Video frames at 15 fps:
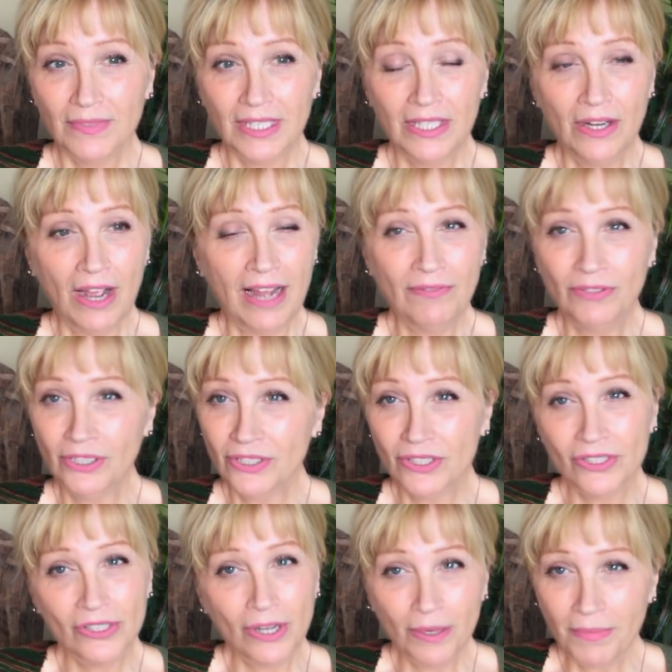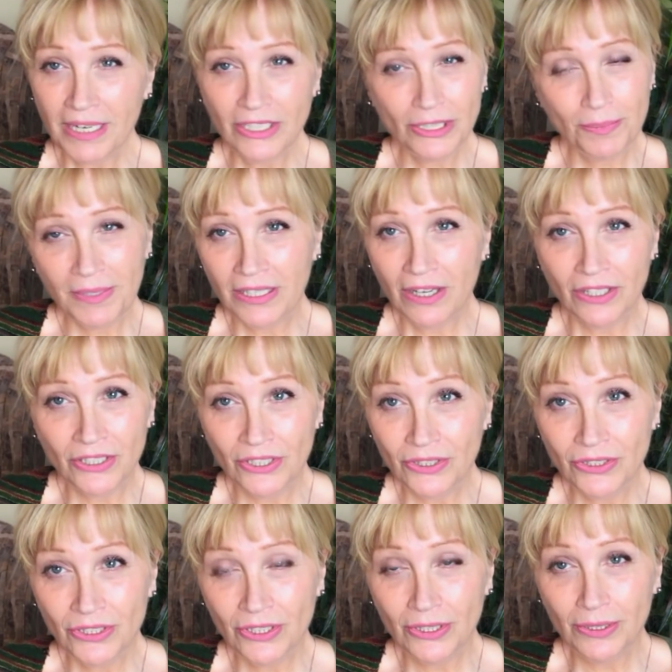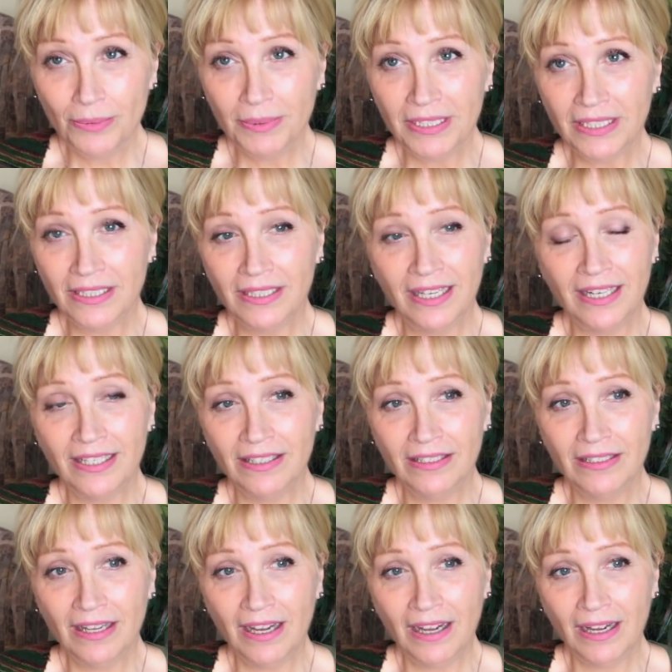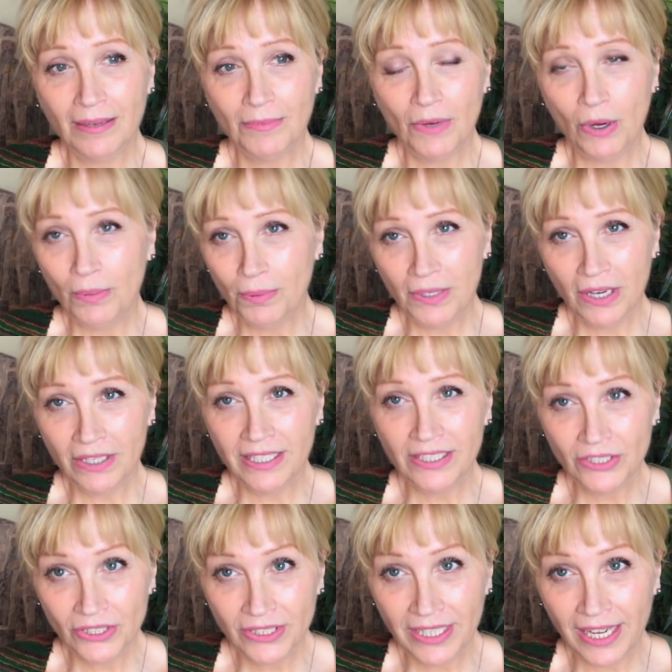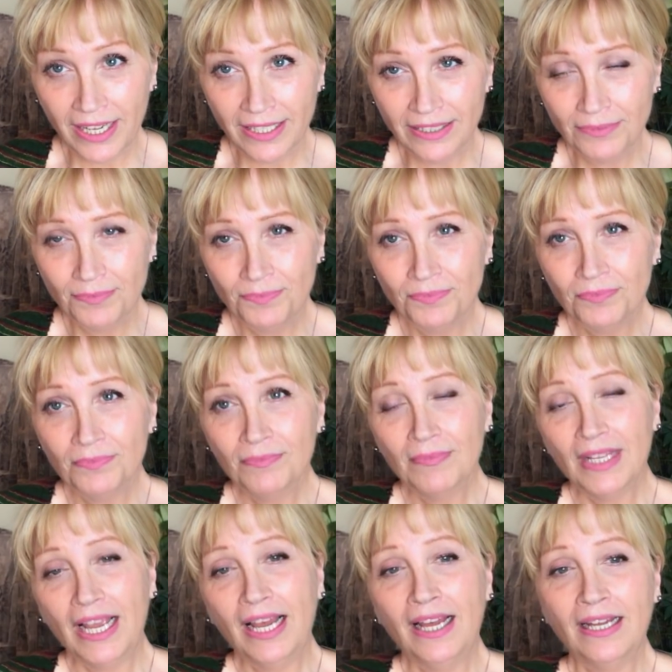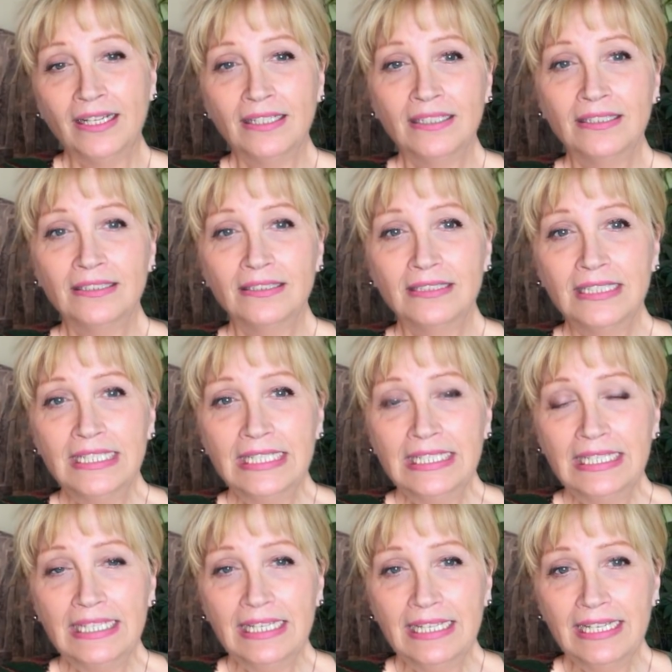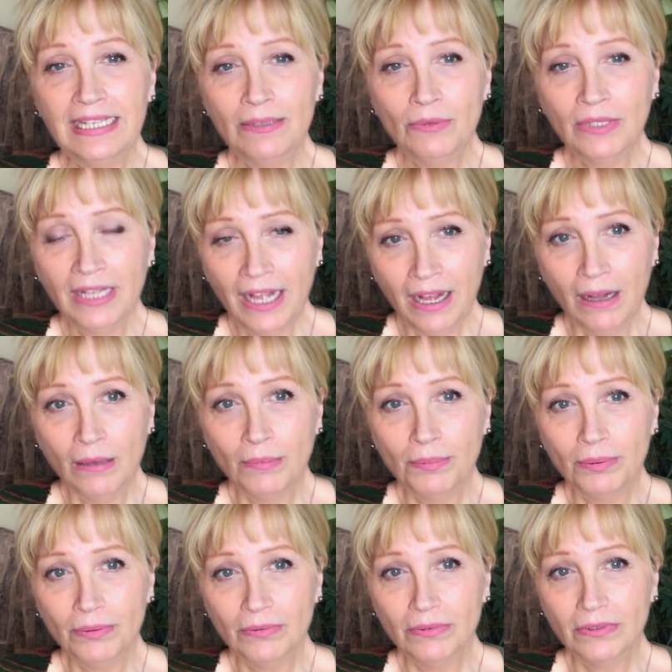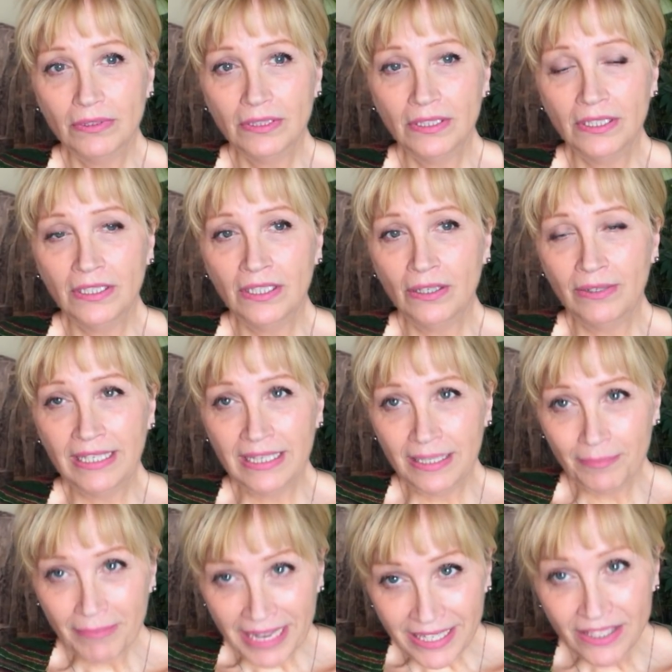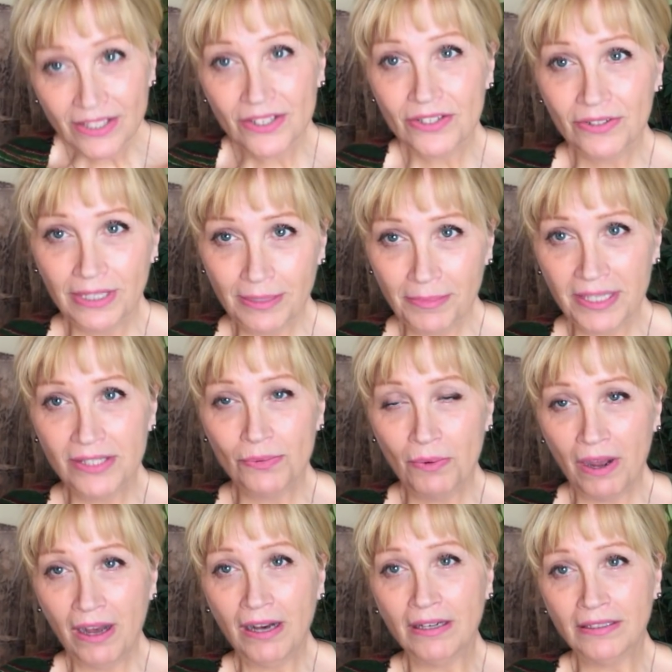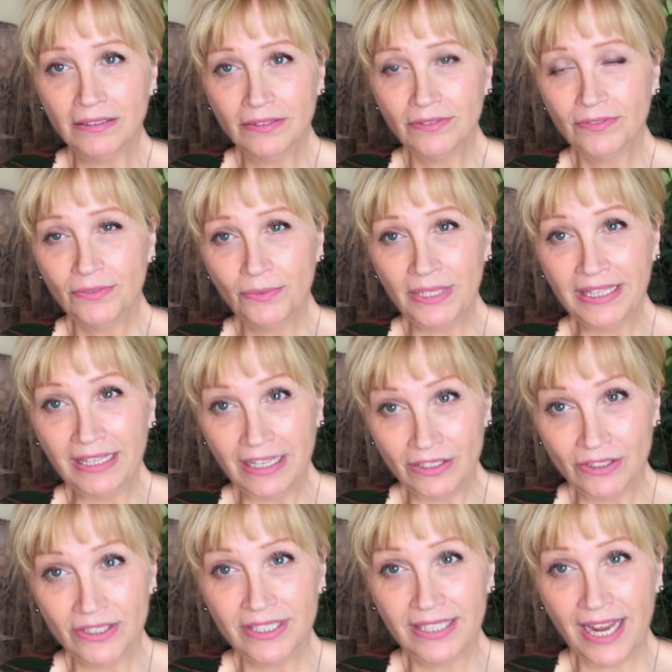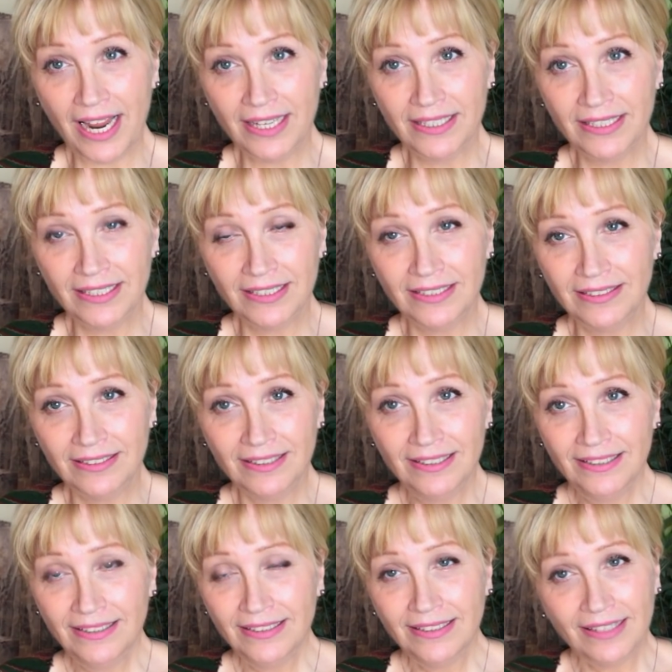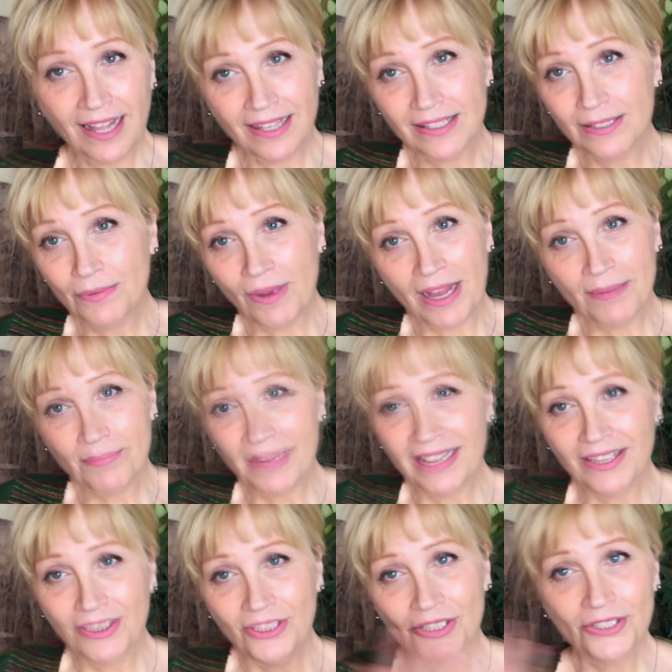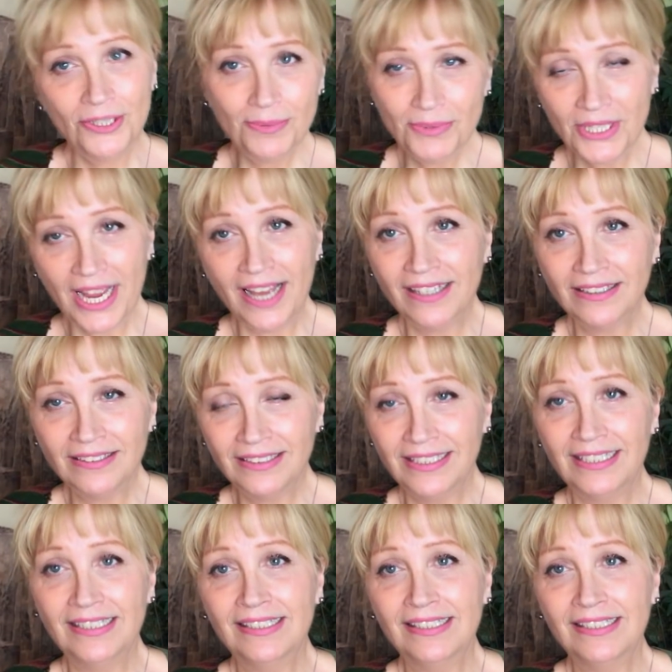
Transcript: you know, I've learned so much being on YouTube and open on the internet, and it will help, you know, in the mainstream as well with understanding. And that's why my YouTube channel